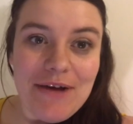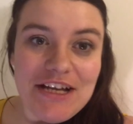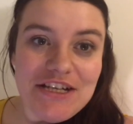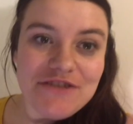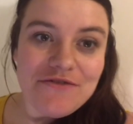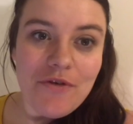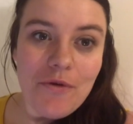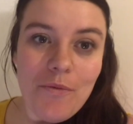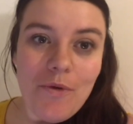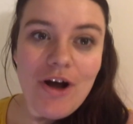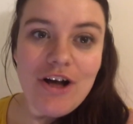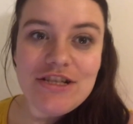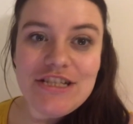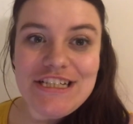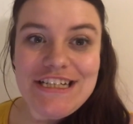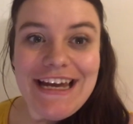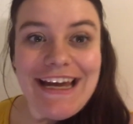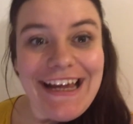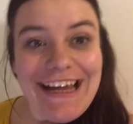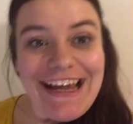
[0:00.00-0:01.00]
much for
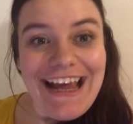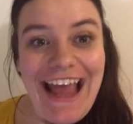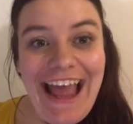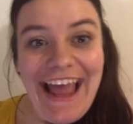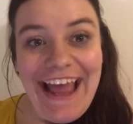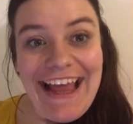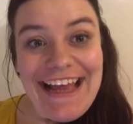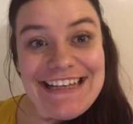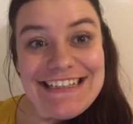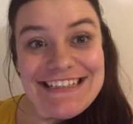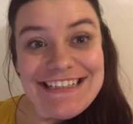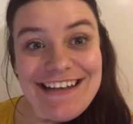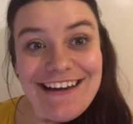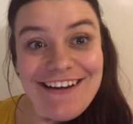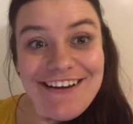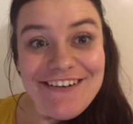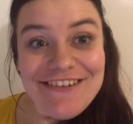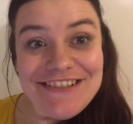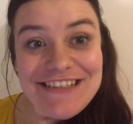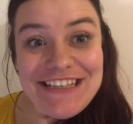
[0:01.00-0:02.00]
watching, and
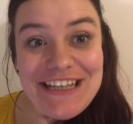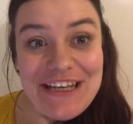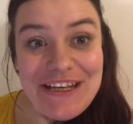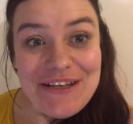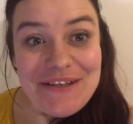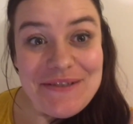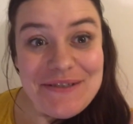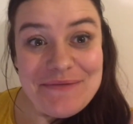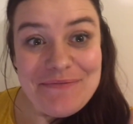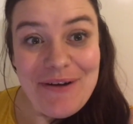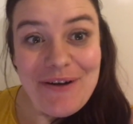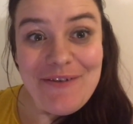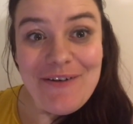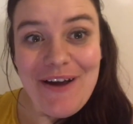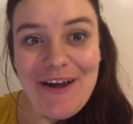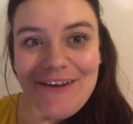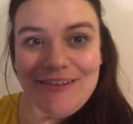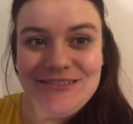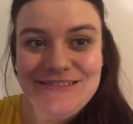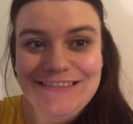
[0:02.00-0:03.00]
I'll see you
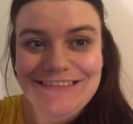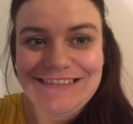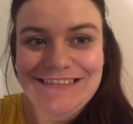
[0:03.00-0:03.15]
tomorrow.